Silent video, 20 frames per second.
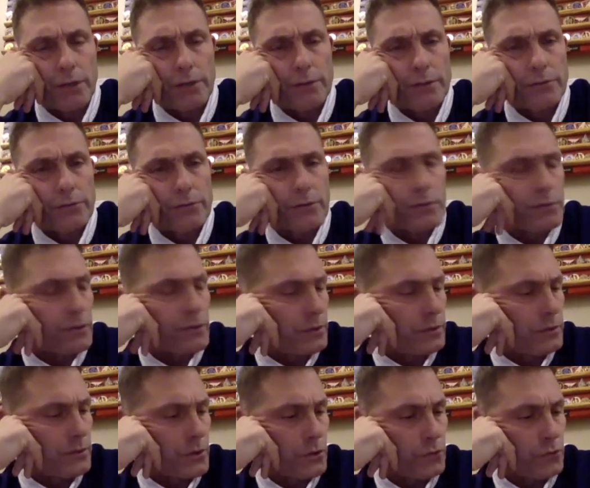as
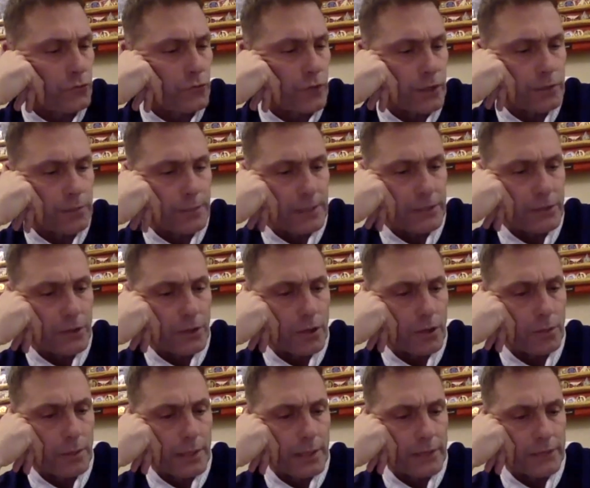Coach talked about the All
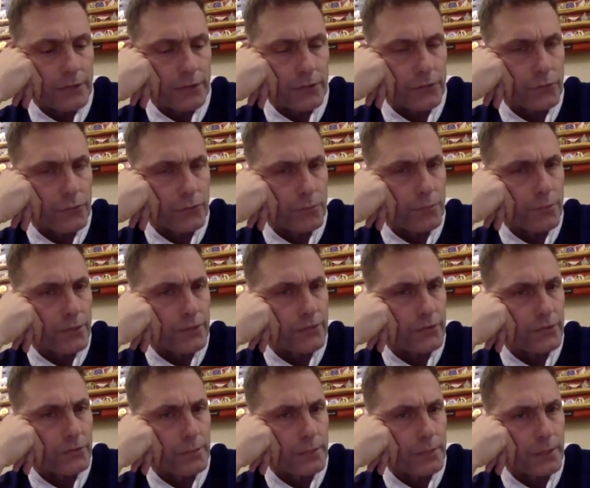Blacks, I was so impressed. I
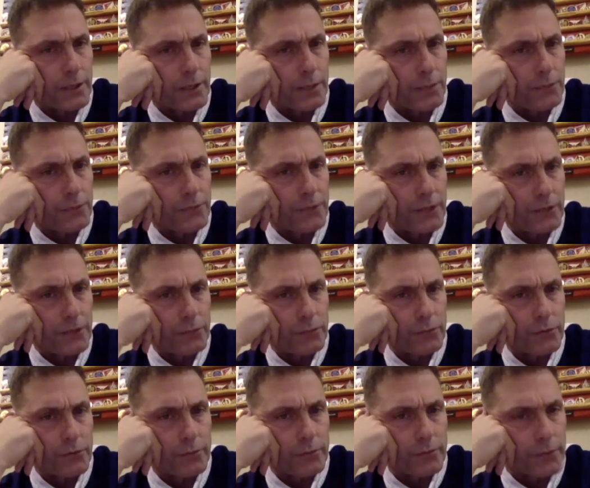spent a couple of days with
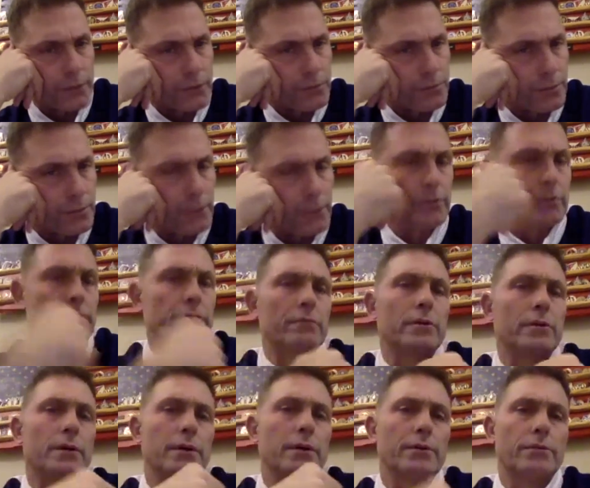them when I was playing with
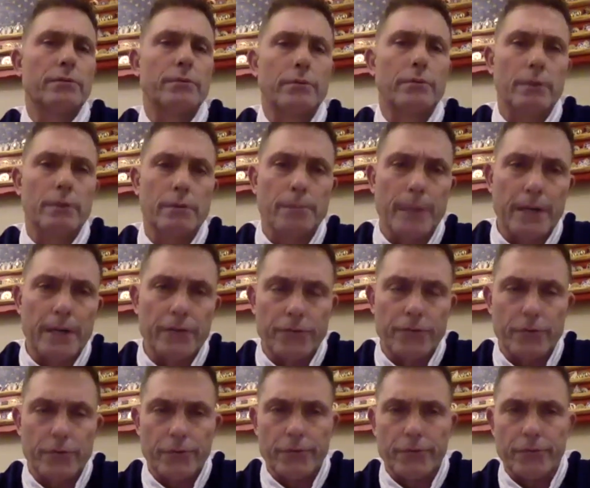the combined
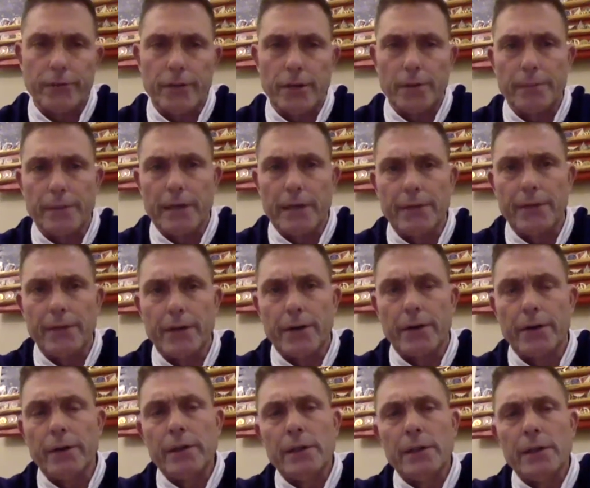service team down there,
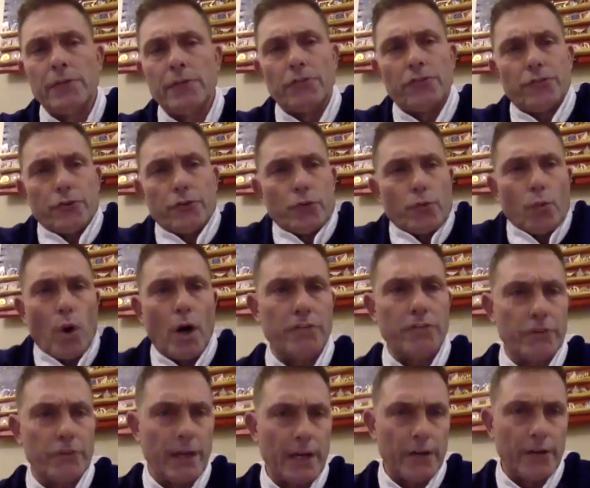just sort of
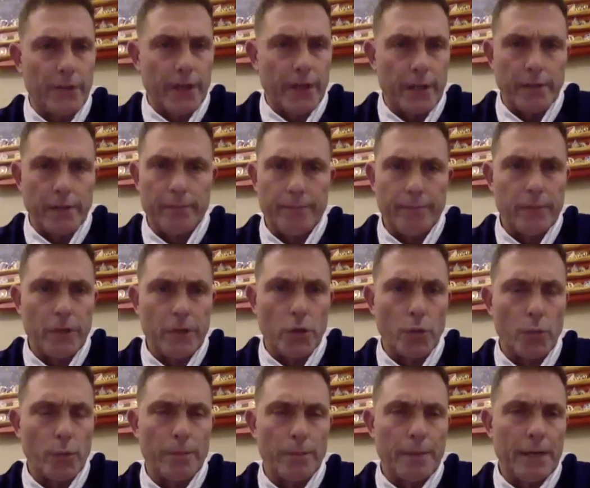watching how they,
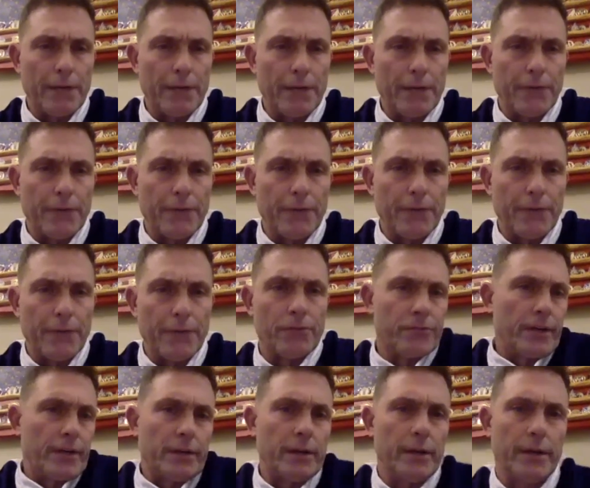went about their
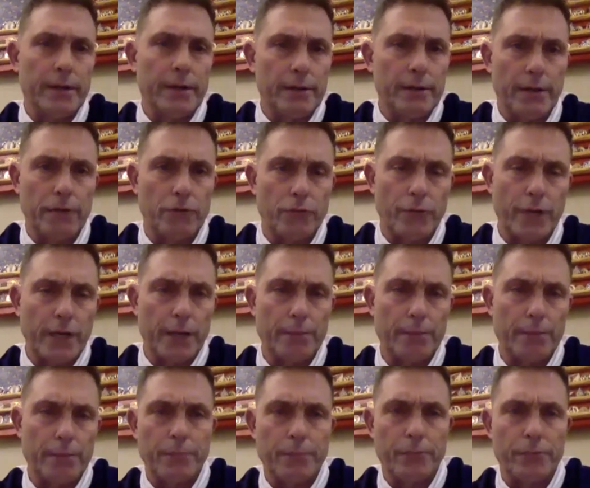business on
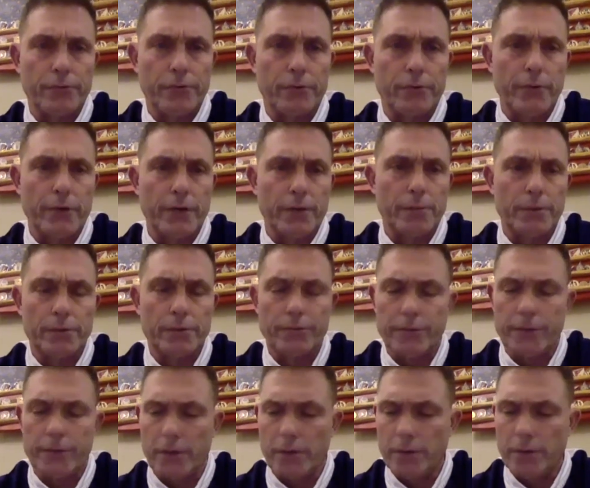training prep was incredible.
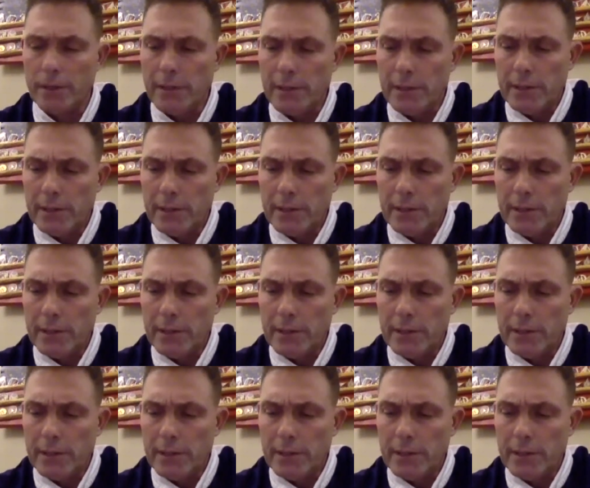So